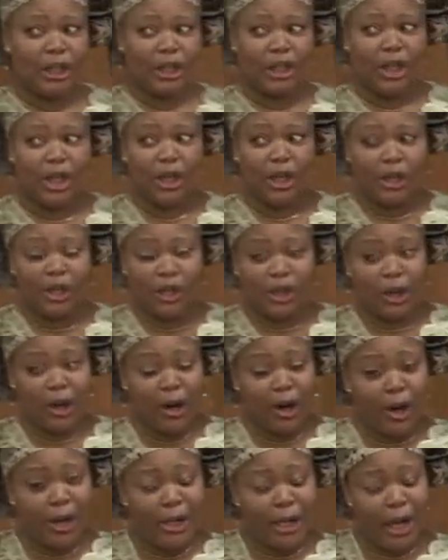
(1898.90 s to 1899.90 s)
she
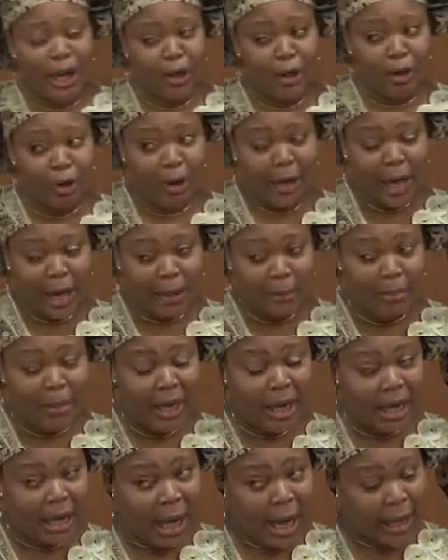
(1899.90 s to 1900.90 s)
turned and looked at
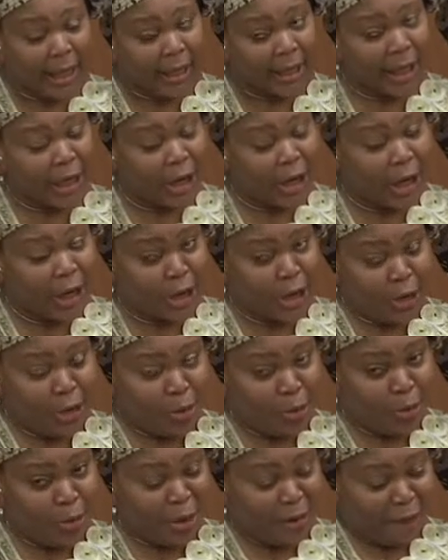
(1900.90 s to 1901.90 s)
me like,
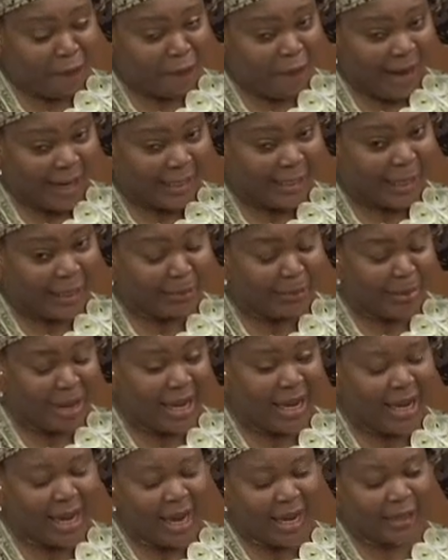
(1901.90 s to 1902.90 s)
you invited
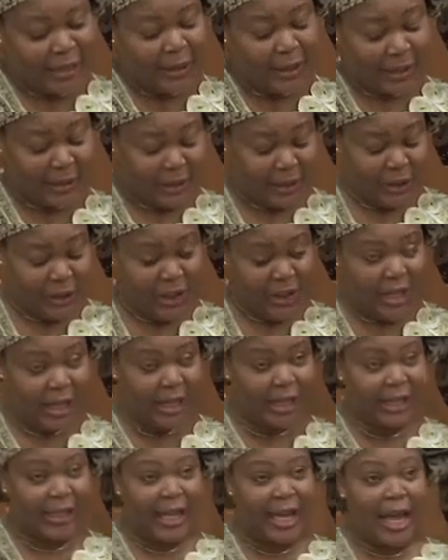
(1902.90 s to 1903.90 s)
me here, so she
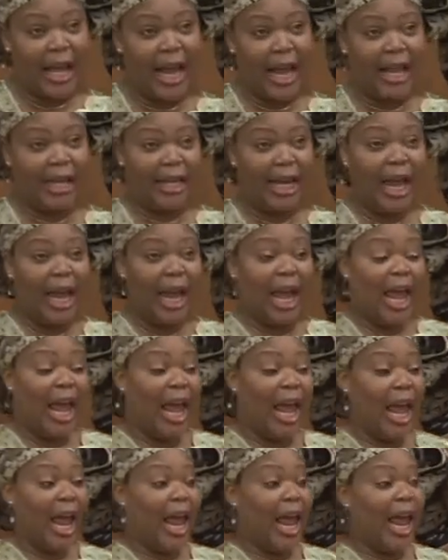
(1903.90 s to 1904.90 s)
is the head.
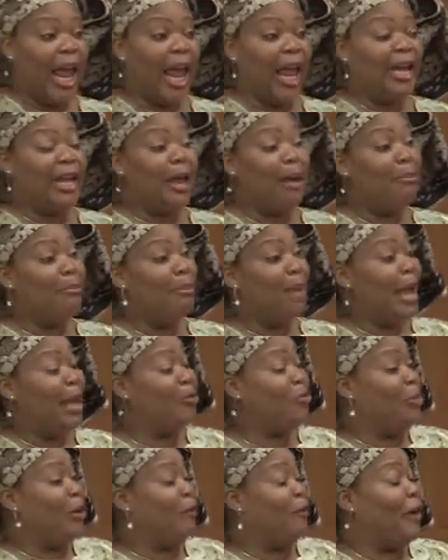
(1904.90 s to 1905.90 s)
And the
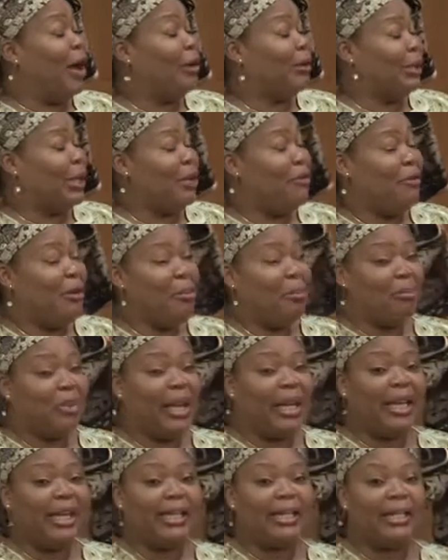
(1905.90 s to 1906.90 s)
men, without even
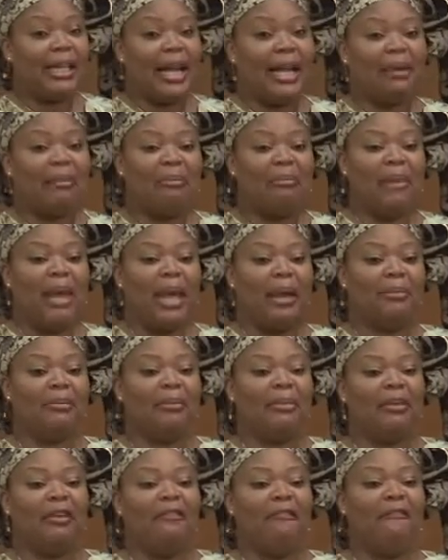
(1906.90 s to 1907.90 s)
blinking, said,
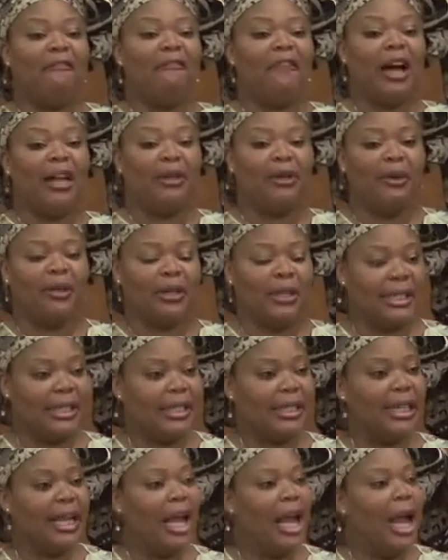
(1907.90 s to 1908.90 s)
Ma'am, follow
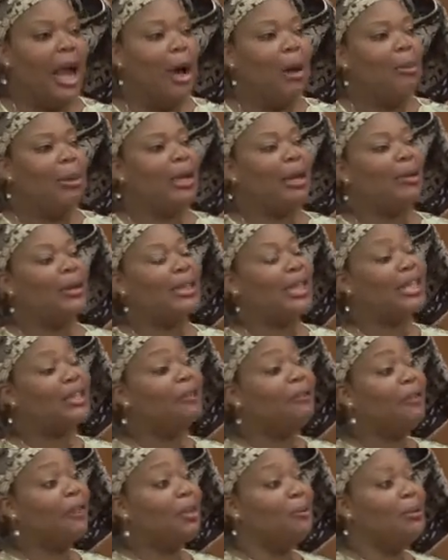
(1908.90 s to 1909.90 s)
us. But there was
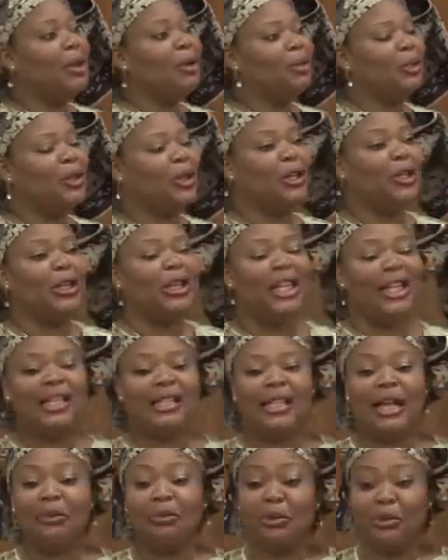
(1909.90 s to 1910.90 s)
this female
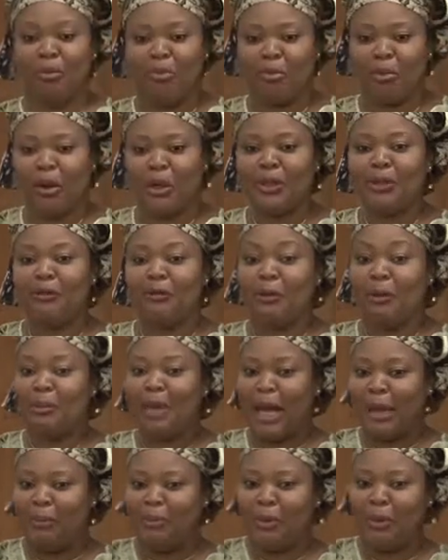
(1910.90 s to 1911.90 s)
journalist that we've brought from
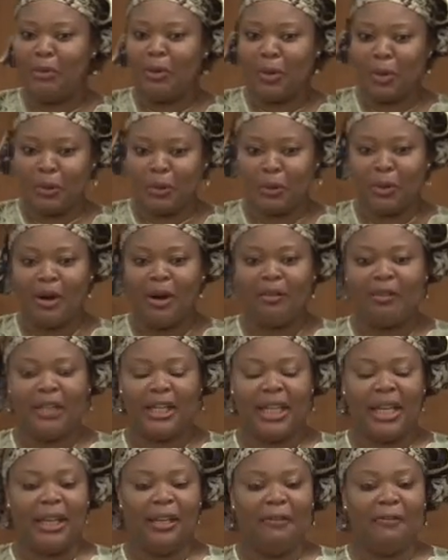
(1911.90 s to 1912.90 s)
Liberia to cover
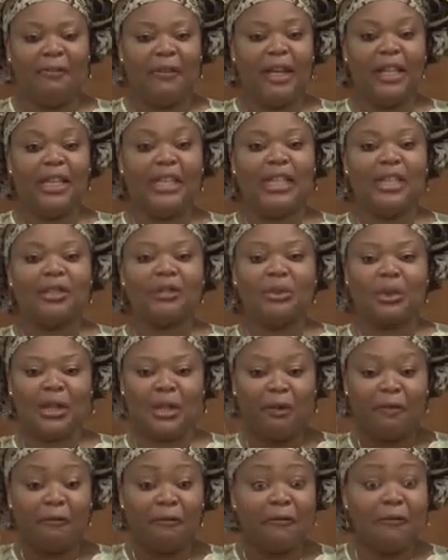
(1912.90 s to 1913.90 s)
the event, and this was
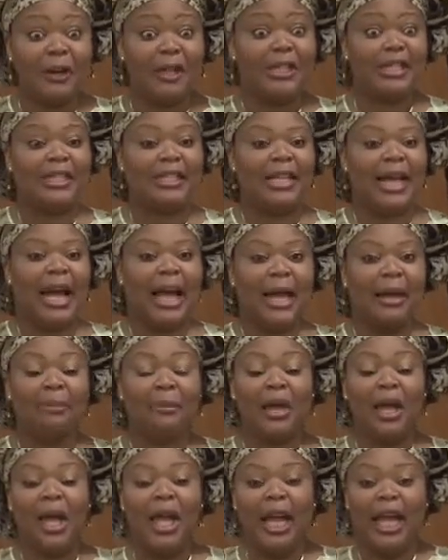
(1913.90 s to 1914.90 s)
her first
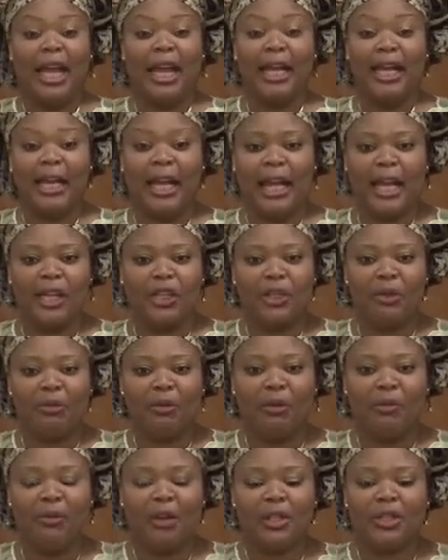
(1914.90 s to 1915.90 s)
time engaging
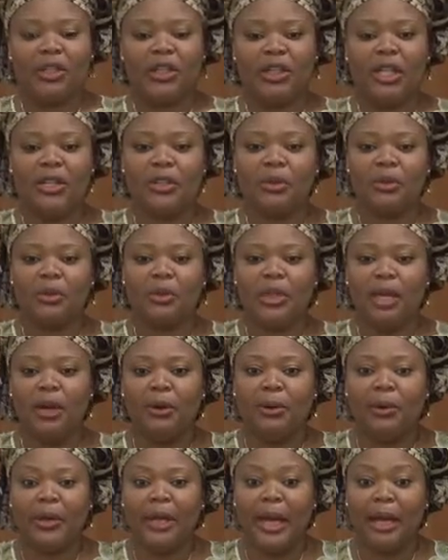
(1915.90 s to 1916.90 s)
with us. She just stood there
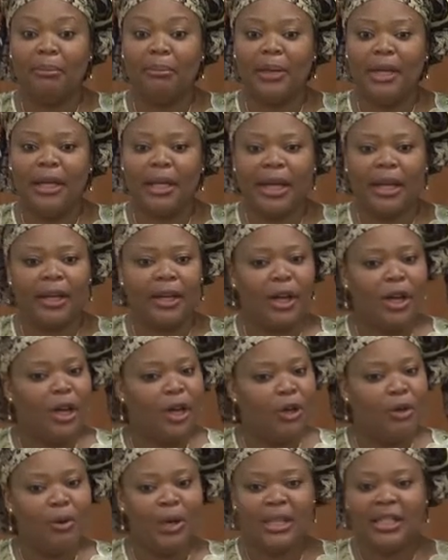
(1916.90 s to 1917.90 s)
looking at me like,
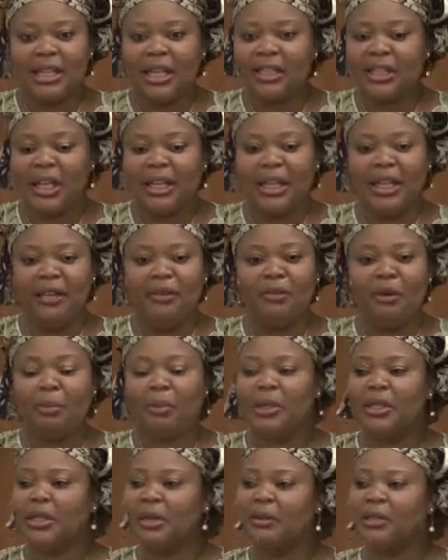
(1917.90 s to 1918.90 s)
You are such an evil
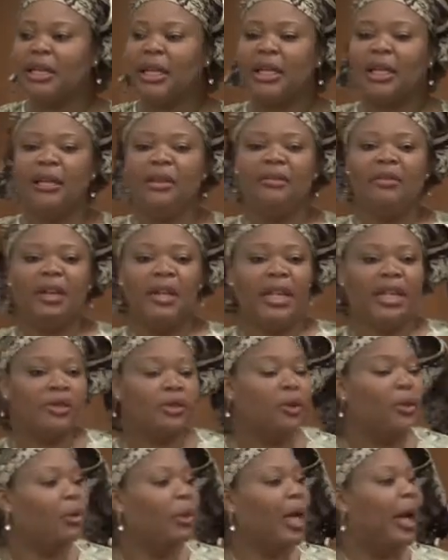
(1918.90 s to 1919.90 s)
person. I was like, Evil,
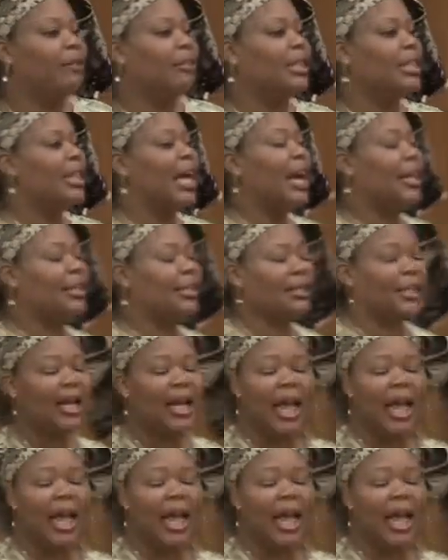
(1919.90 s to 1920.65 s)
let's go, we have a taxi.